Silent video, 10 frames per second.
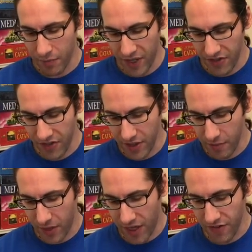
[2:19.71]
Based on the
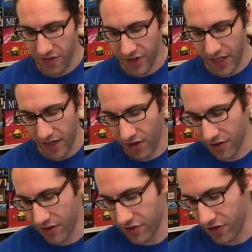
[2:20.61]
monster, they get
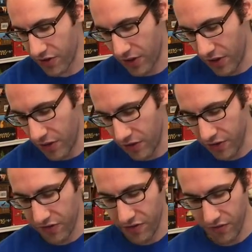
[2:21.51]
harder as you go, at
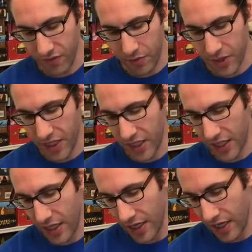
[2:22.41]
least from the beginning.